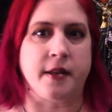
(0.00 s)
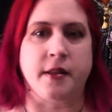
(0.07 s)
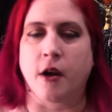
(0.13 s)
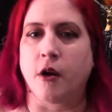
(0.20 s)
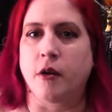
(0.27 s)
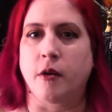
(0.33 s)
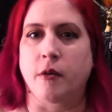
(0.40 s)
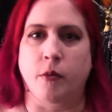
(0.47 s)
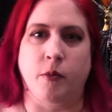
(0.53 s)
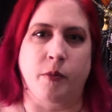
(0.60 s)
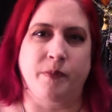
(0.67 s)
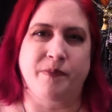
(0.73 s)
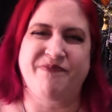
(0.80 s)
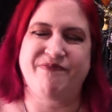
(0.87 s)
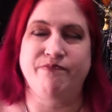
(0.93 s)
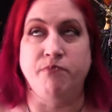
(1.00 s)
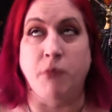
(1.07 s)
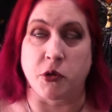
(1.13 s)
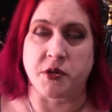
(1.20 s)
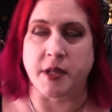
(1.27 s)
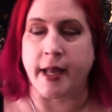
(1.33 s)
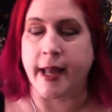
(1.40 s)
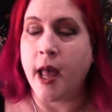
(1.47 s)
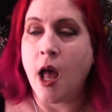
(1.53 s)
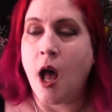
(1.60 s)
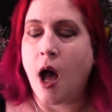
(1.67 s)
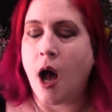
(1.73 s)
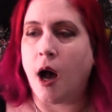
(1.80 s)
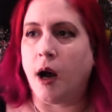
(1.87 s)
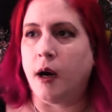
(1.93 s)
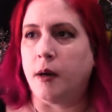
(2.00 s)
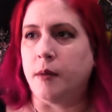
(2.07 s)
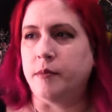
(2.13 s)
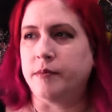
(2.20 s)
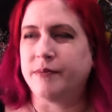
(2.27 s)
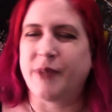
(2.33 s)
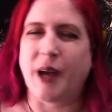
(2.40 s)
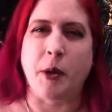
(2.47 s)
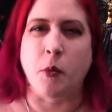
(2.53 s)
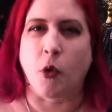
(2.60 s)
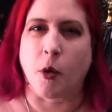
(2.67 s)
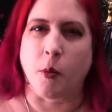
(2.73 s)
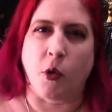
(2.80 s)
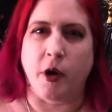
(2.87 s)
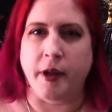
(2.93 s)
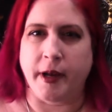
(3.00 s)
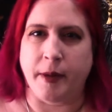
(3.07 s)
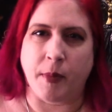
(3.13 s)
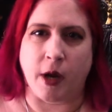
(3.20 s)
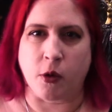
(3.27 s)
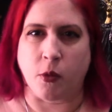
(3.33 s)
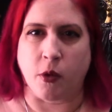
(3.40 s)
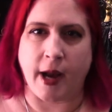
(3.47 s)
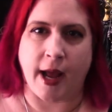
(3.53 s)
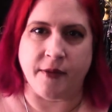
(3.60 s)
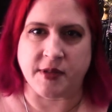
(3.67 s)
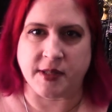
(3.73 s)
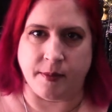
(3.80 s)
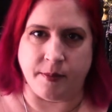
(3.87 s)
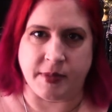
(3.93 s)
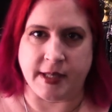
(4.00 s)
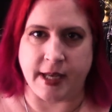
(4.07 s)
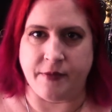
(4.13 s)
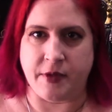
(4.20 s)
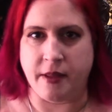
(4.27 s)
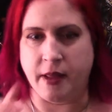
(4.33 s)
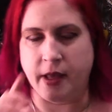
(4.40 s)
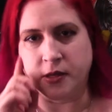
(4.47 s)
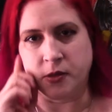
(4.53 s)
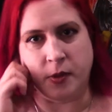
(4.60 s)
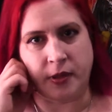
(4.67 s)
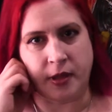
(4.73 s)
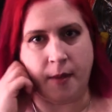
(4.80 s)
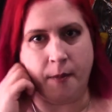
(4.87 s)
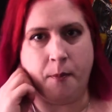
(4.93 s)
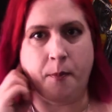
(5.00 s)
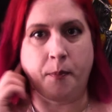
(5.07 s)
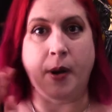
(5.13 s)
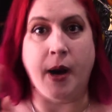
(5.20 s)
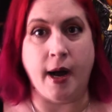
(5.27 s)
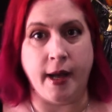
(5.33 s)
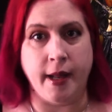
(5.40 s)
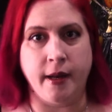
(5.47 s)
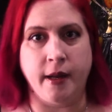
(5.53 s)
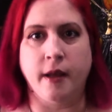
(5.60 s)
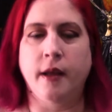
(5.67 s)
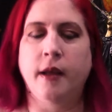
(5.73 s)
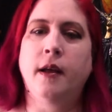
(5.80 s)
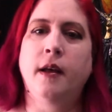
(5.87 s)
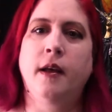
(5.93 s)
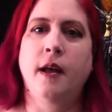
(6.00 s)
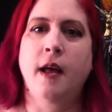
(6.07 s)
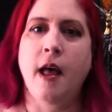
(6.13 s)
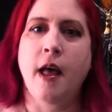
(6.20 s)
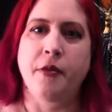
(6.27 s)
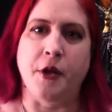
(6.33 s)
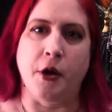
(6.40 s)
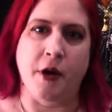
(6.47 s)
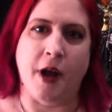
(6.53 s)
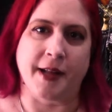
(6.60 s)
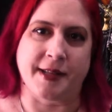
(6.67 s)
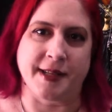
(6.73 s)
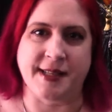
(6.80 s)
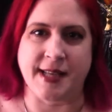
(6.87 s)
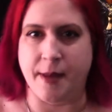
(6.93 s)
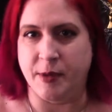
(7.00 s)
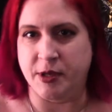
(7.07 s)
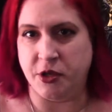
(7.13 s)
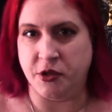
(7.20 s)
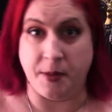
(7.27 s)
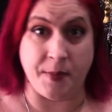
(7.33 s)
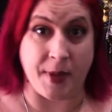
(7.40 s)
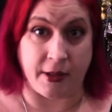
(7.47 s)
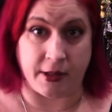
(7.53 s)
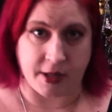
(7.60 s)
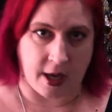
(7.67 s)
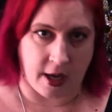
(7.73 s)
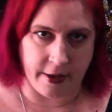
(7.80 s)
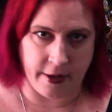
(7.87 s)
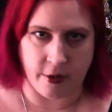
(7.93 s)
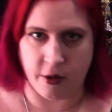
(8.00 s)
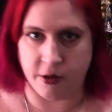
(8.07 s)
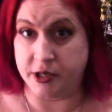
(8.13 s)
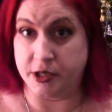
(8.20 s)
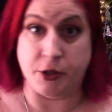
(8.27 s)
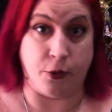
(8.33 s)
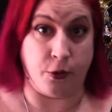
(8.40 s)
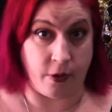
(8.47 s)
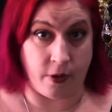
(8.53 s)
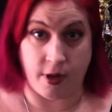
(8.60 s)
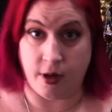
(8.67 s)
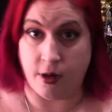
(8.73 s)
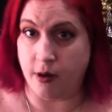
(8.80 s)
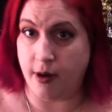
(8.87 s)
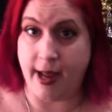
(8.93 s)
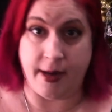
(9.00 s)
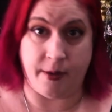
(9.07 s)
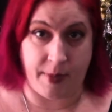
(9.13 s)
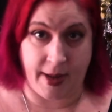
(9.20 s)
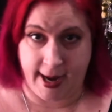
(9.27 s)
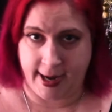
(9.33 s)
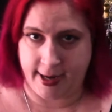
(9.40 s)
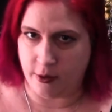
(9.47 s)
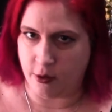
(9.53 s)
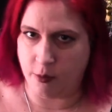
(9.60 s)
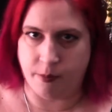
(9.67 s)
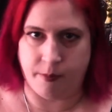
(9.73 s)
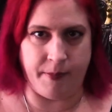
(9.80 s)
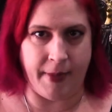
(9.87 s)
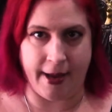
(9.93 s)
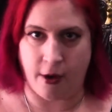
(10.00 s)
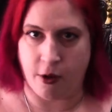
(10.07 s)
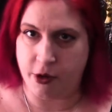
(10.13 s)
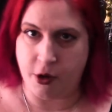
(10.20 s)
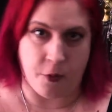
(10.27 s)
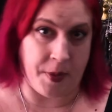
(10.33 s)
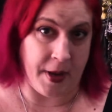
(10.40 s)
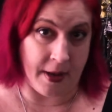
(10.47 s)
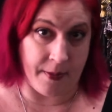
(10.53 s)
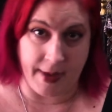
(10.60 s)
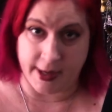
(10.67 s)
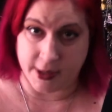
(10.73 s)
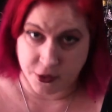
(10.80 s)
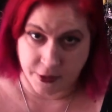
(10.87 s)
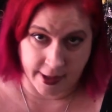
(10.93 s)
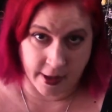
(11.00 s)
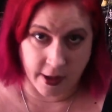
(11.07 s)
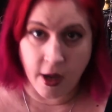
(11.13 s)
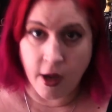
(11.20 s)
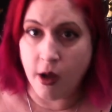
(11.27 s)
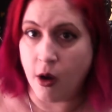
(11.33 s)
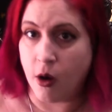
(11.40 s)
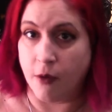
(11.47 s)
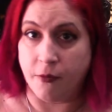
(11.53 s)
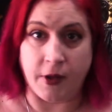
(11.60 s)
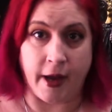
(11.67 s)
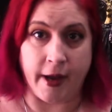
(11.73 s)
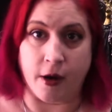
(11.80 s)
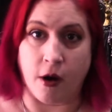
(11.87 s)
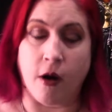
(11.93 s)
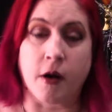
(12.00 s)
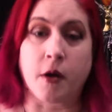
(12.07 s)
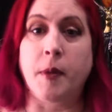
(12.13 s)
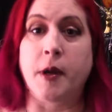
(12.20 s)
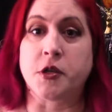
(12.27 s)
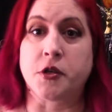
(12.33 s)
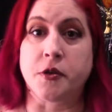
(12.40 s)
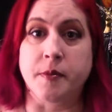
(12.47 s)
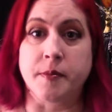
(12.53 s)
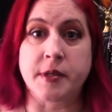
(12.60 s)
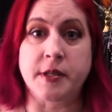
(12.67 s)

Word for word: They're mostly, I mean, wormwood and mugwort have some safety things with them, but they're not the same as using belladonna or datura or henbane or European mandrake or fly agaric mushrooms.